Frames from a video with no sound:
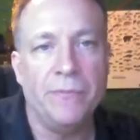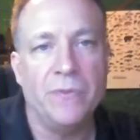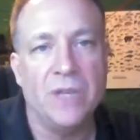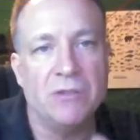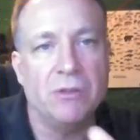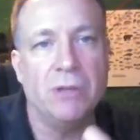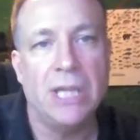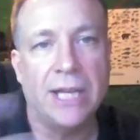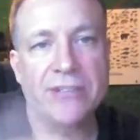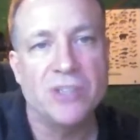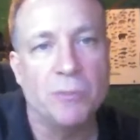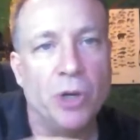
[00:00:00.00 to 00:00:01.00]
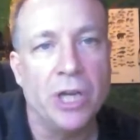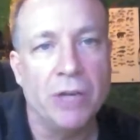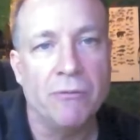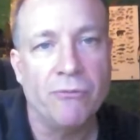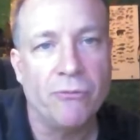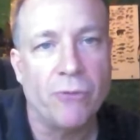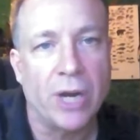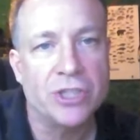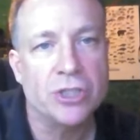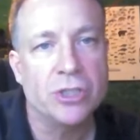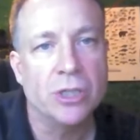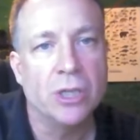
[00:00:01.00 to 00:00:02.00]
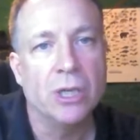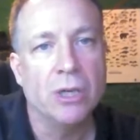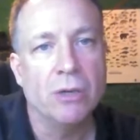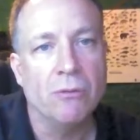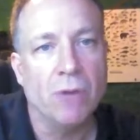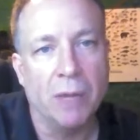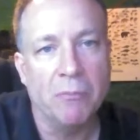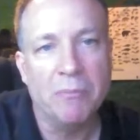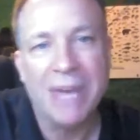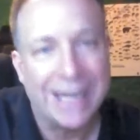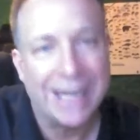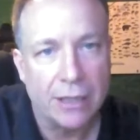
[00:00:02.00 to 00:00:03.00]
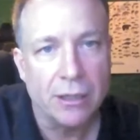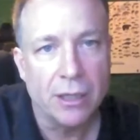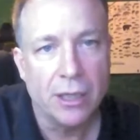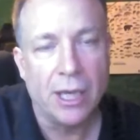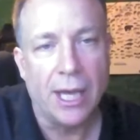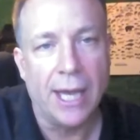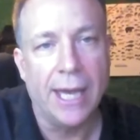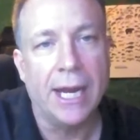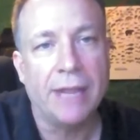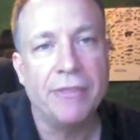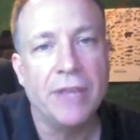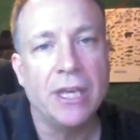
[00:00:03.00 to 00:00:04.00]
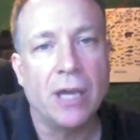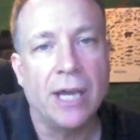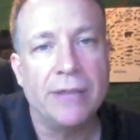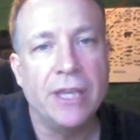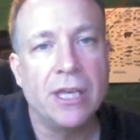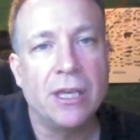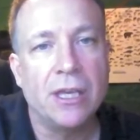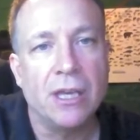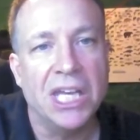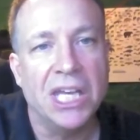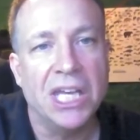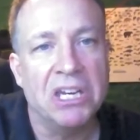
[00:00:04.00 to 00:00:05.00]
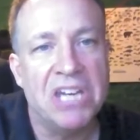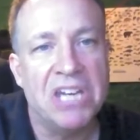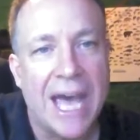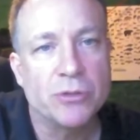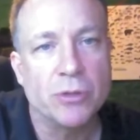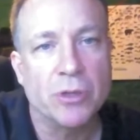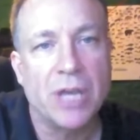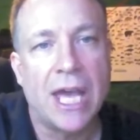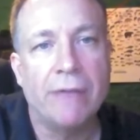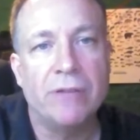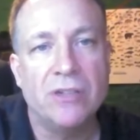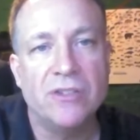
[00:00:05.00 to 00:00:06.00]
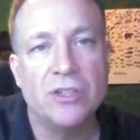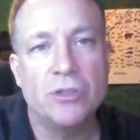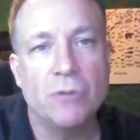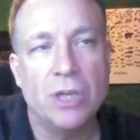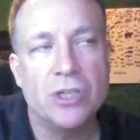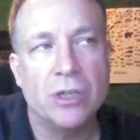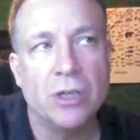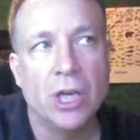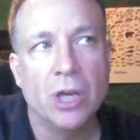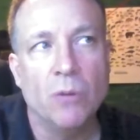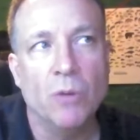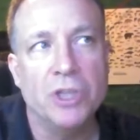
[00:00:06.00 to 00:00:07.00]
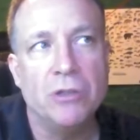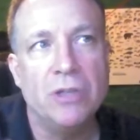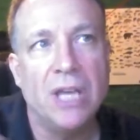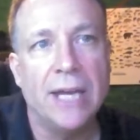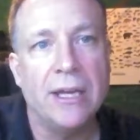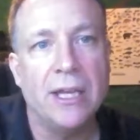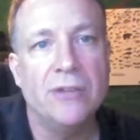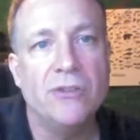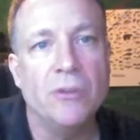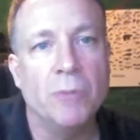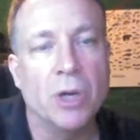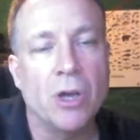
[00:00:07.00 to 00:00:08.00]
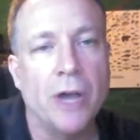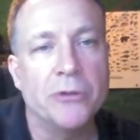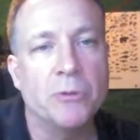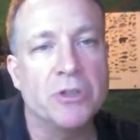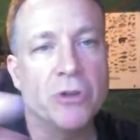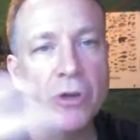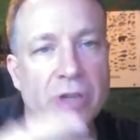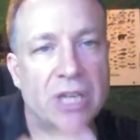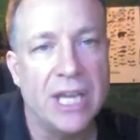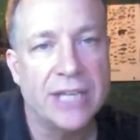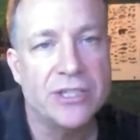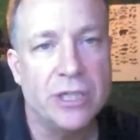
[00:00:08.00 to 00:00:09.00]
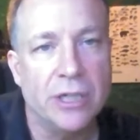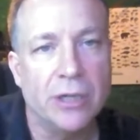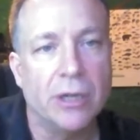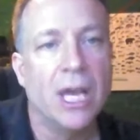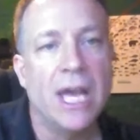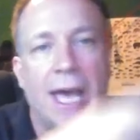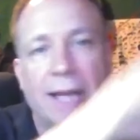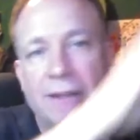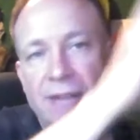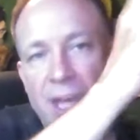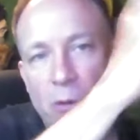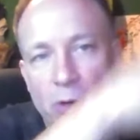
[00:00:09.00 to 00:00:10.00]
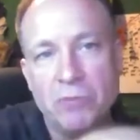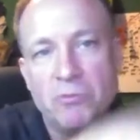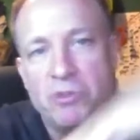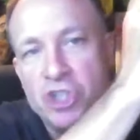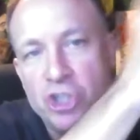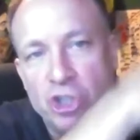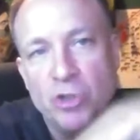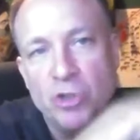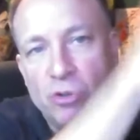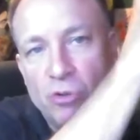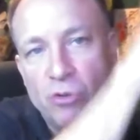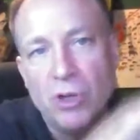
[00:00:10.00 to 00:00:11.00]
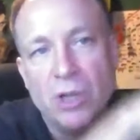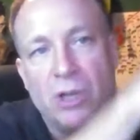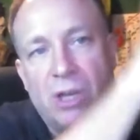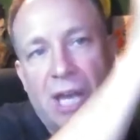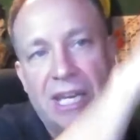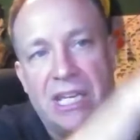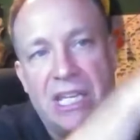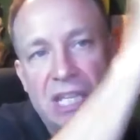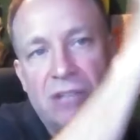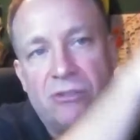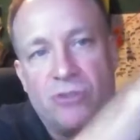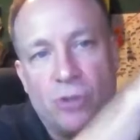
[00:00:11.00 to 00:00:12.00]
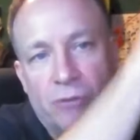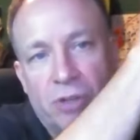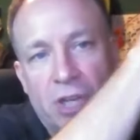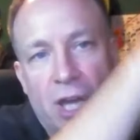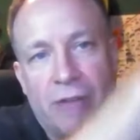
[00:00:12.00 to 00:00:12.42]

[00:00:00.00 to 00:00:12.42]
it, he likes to put in fresh um, bedding and I think, I think in a natural cavity situation, what you'd get is the macaws would return the next year and they would chew and eat sort of enough